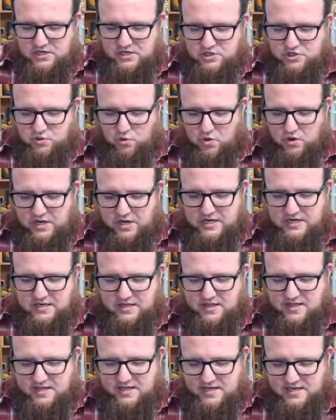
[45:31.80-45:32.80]
enjoyed
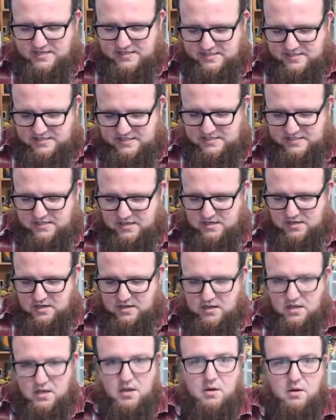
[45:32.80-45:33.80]
this
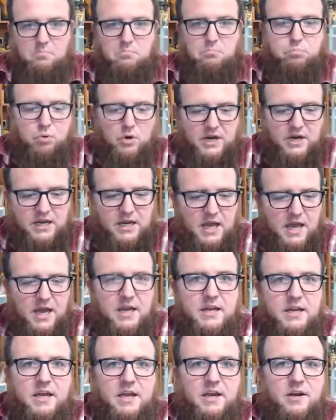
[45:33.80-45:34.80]

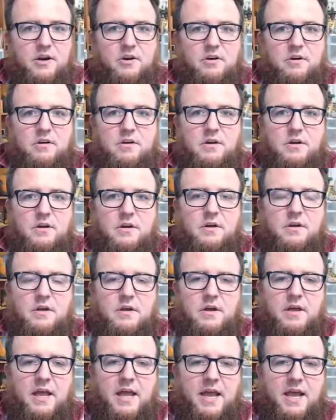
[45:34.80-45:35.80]
Brickhead here
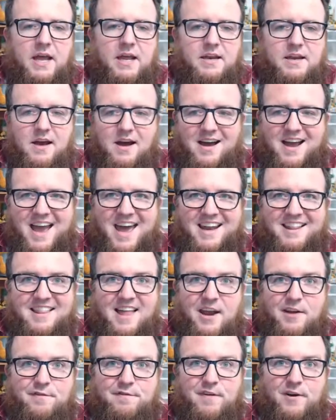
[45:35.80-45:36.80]
and had a
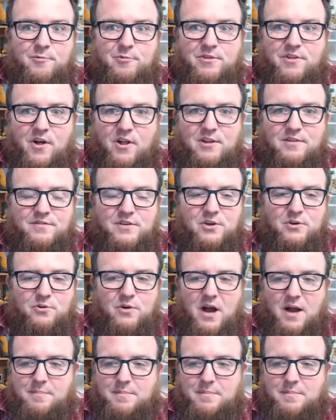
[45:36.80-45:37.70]
lot of fun with all of you.